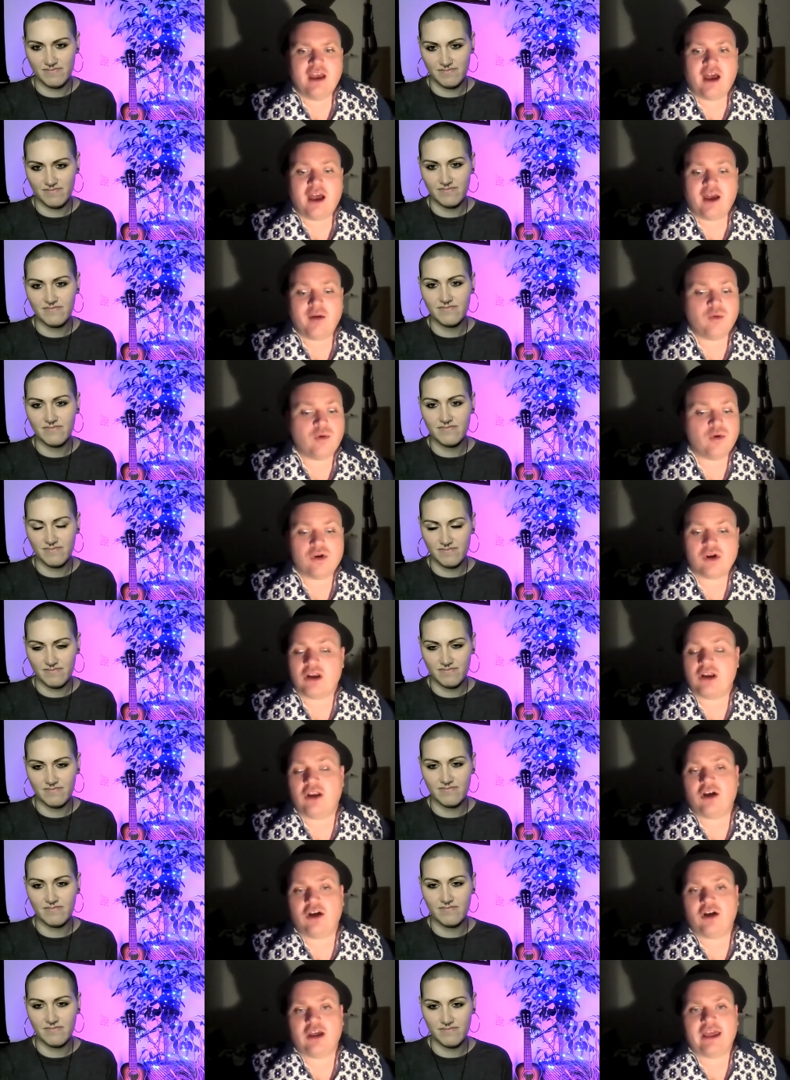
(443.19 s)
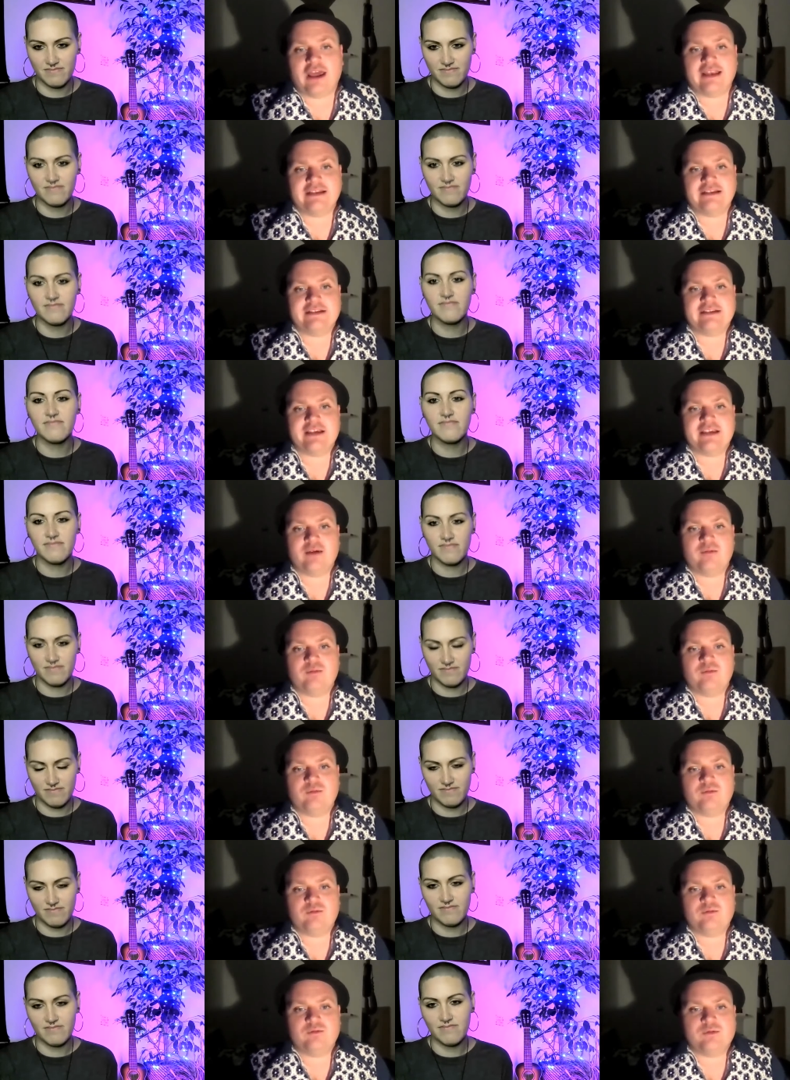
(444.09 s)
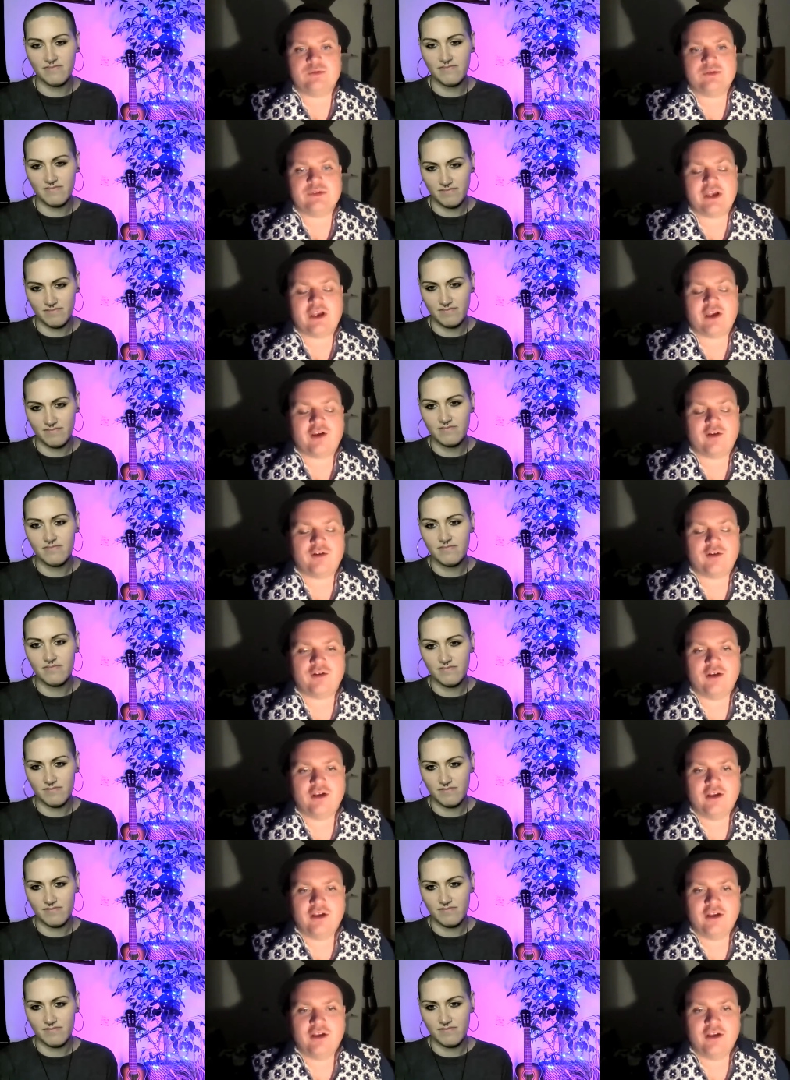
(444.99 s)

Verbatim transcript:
Speaker 1: I walk a lot, and um, so